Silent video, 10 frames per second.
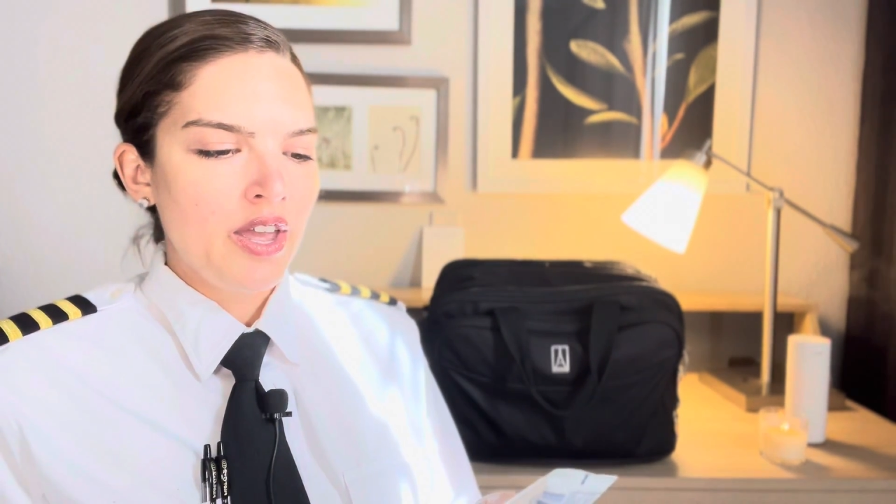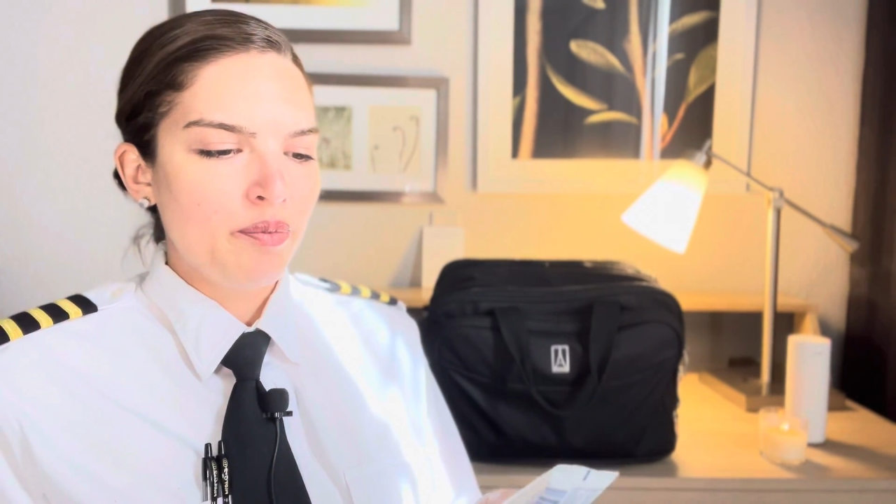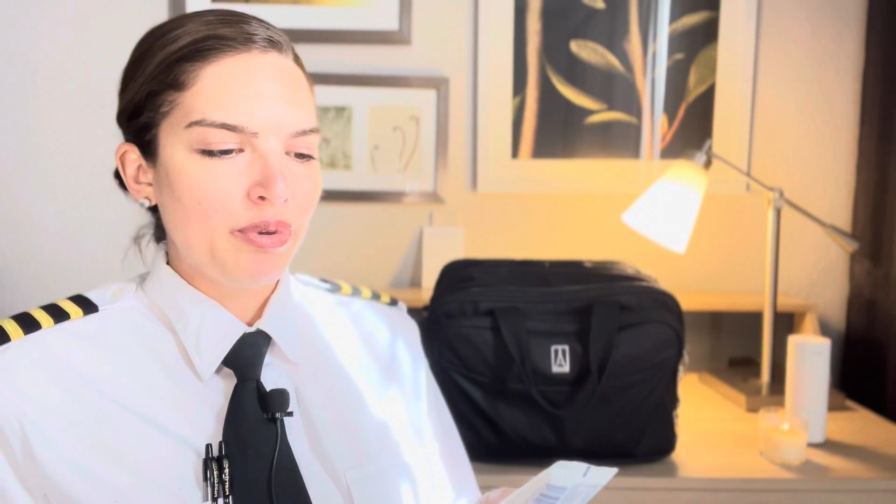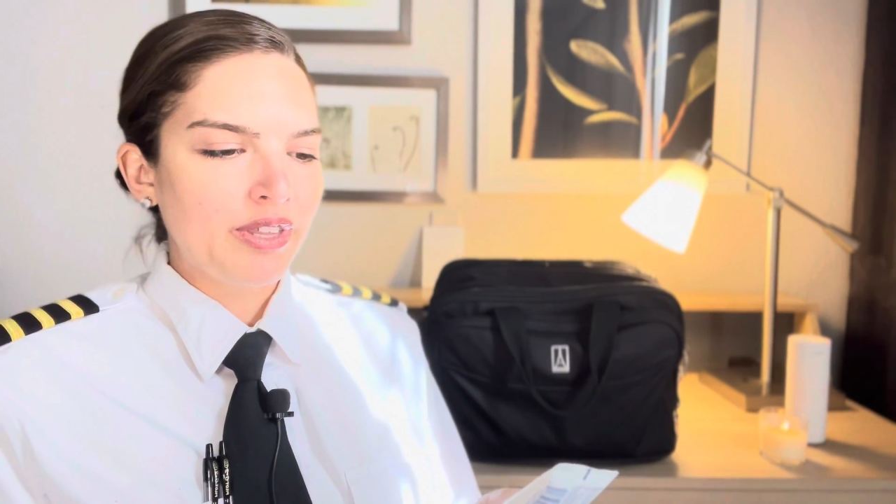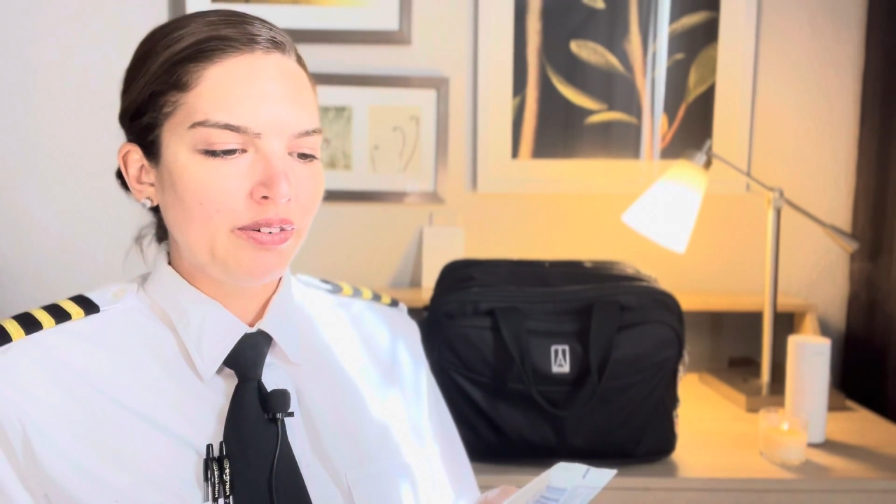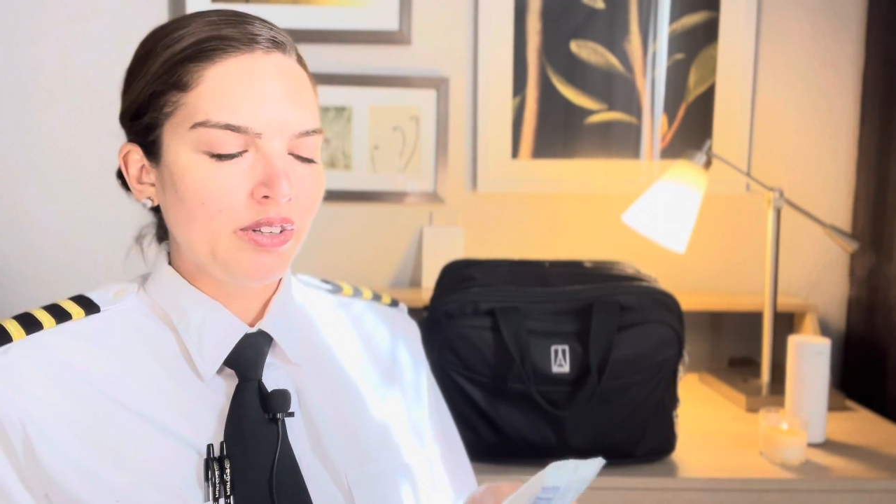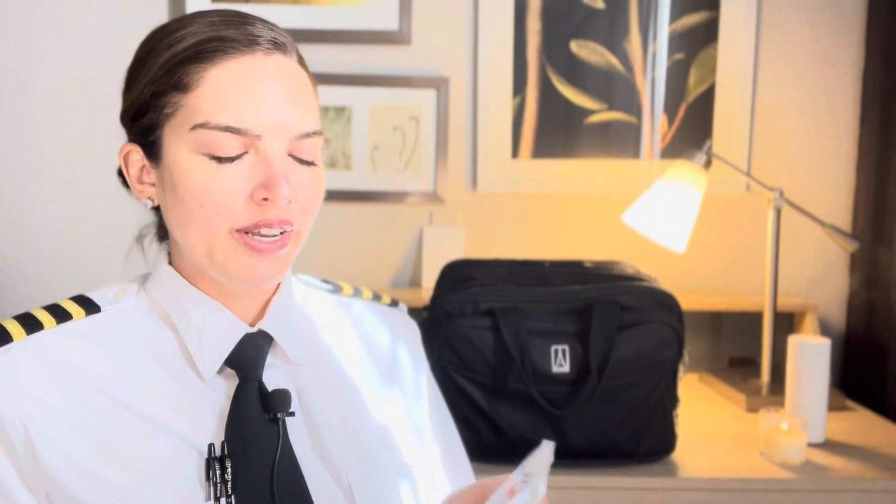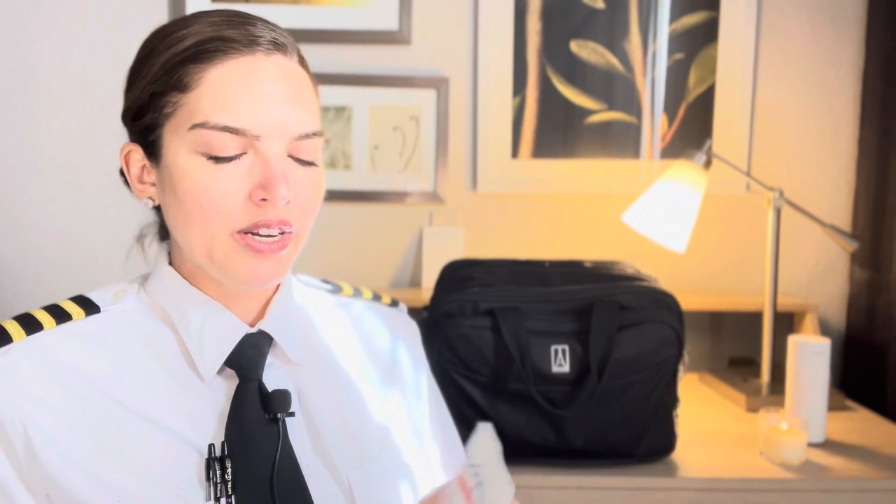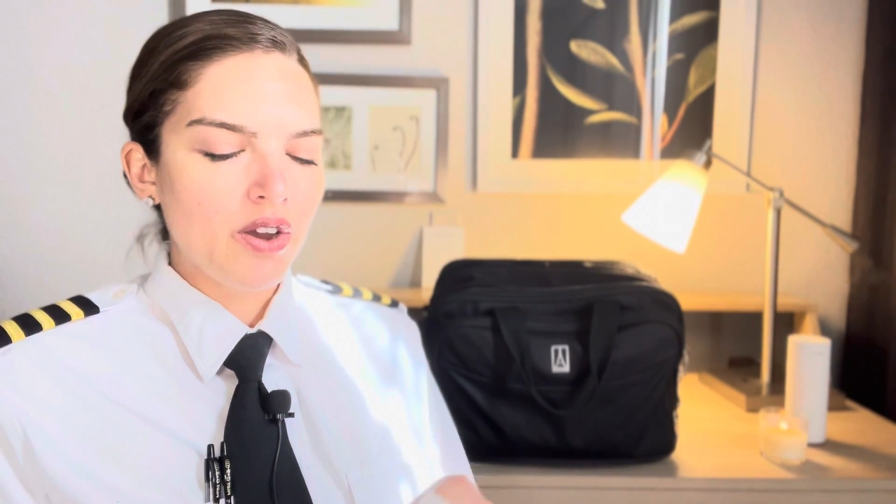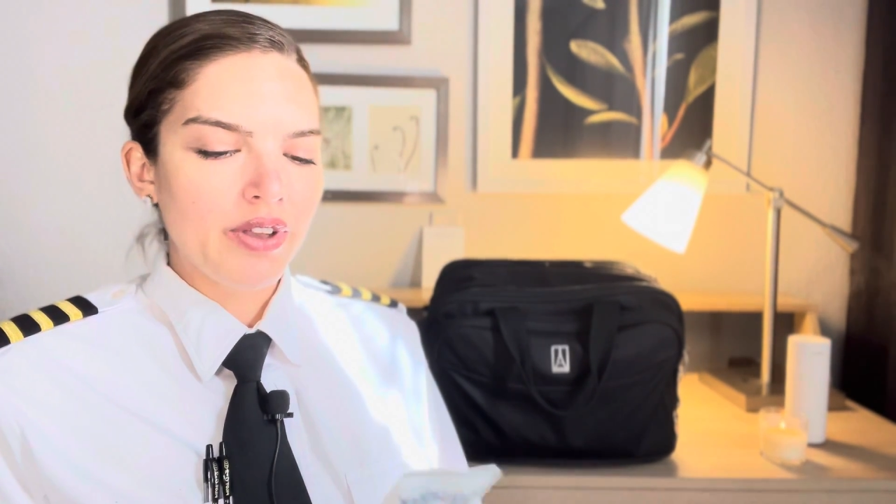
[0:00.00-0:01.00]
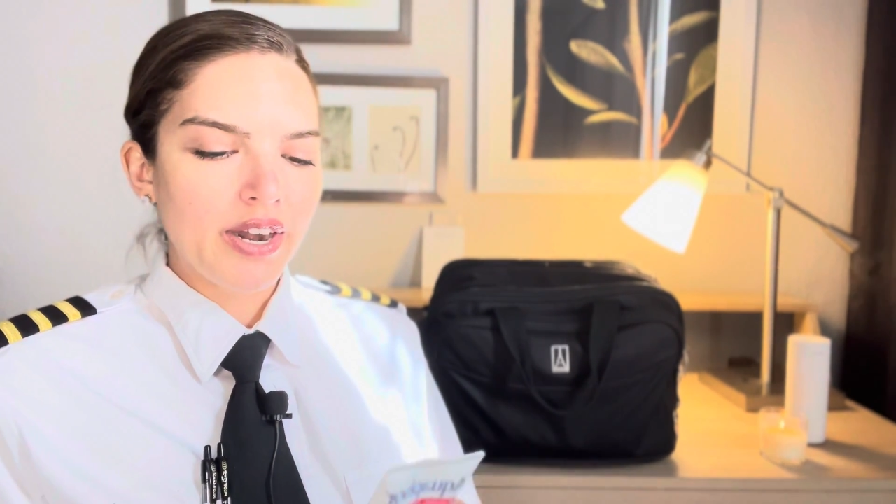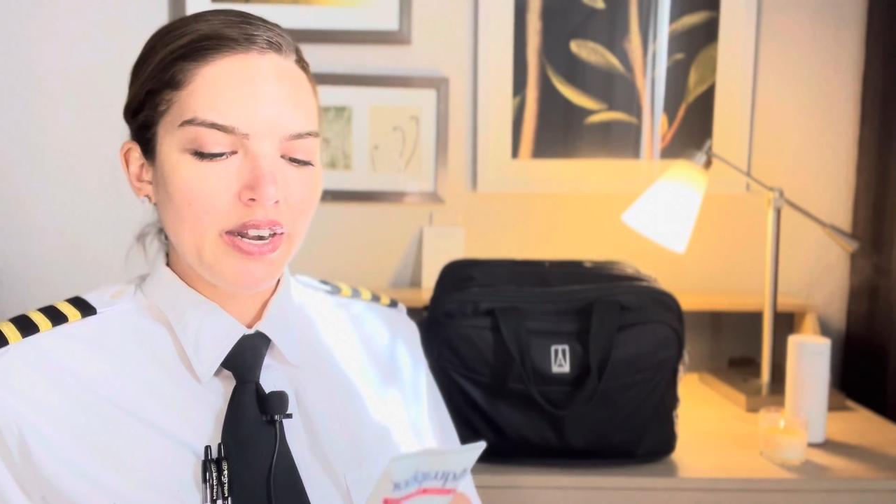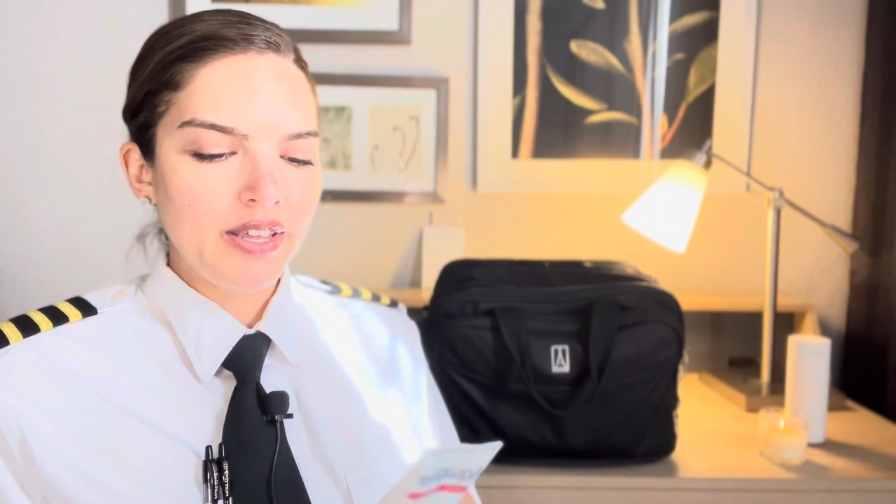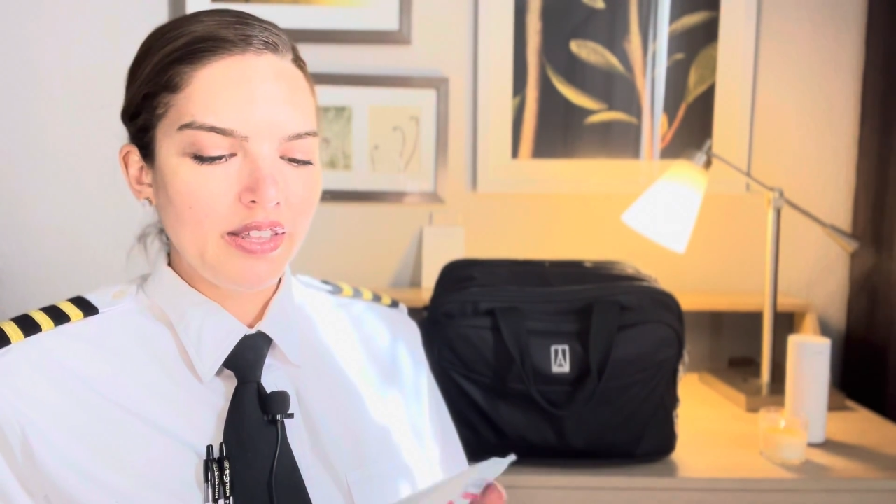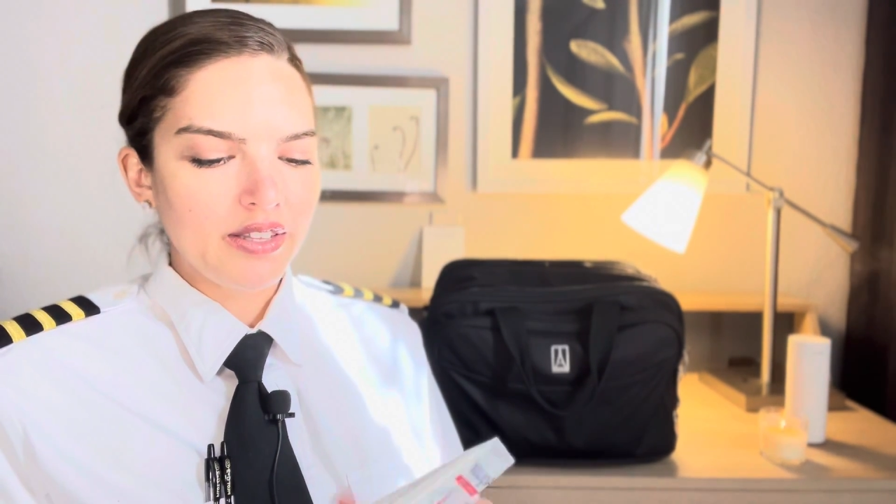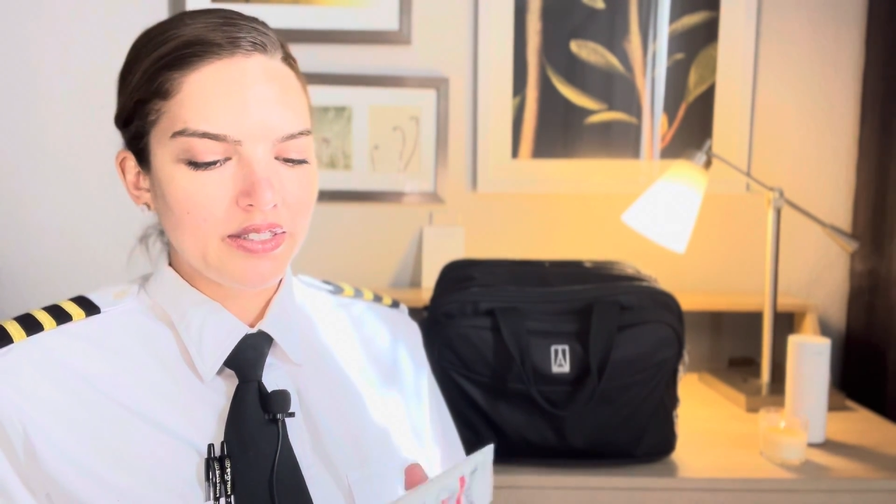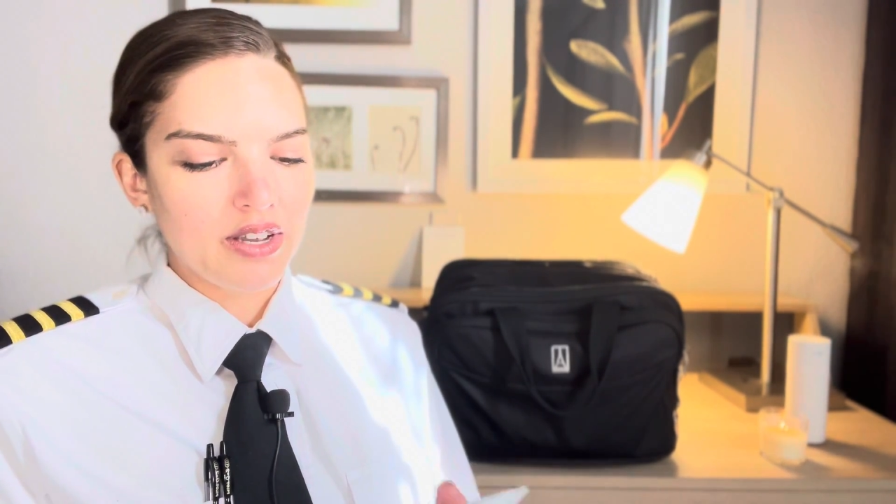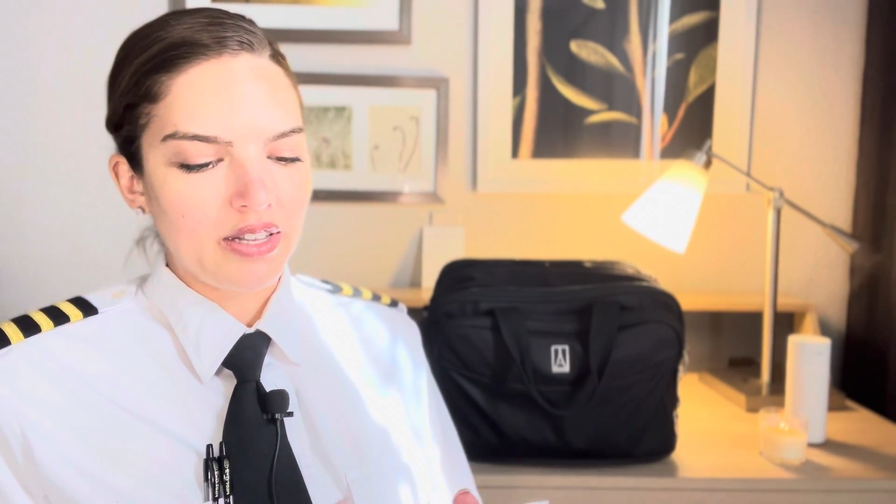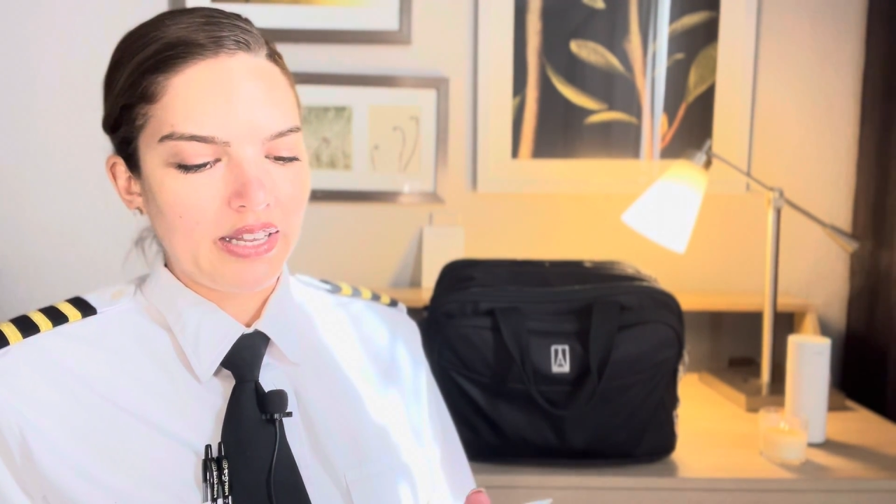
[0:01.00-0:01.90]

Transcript: But they were like, no, get anything that's got